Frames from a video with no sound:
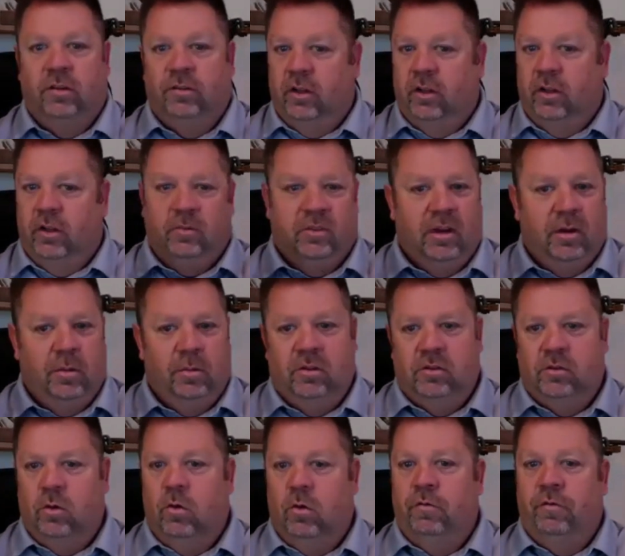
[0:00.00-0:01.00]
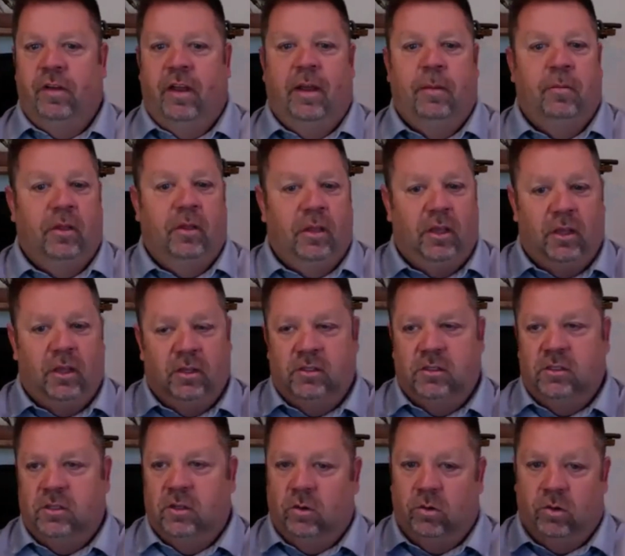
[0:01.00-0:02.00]
If he comes down with his whole family, he could
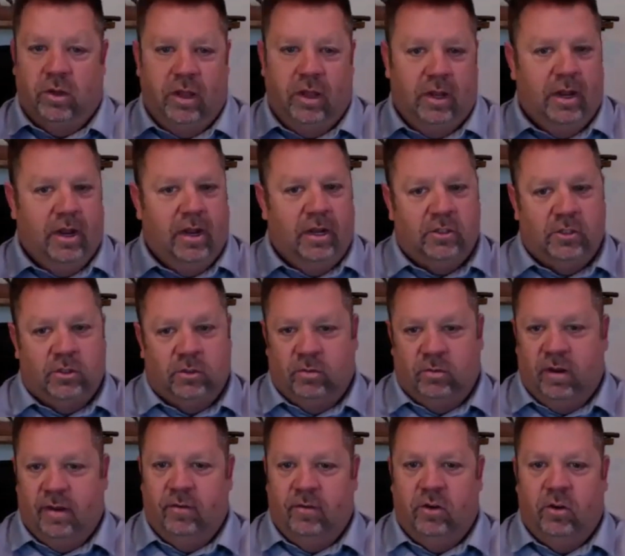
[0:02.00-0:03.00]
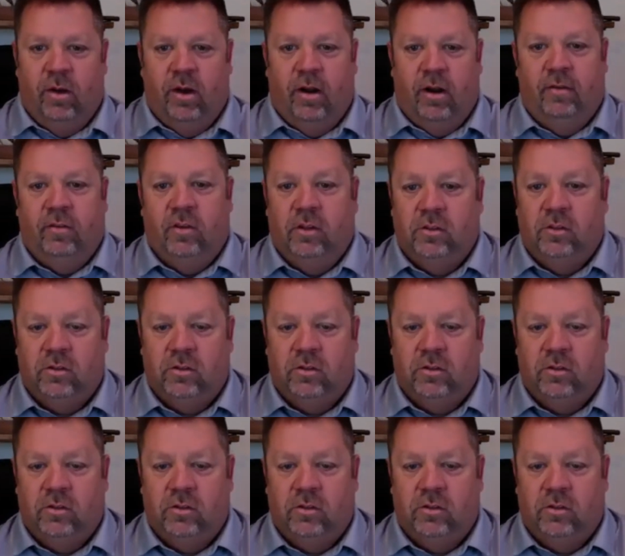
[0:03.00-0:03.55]
still get extra revenue out of it.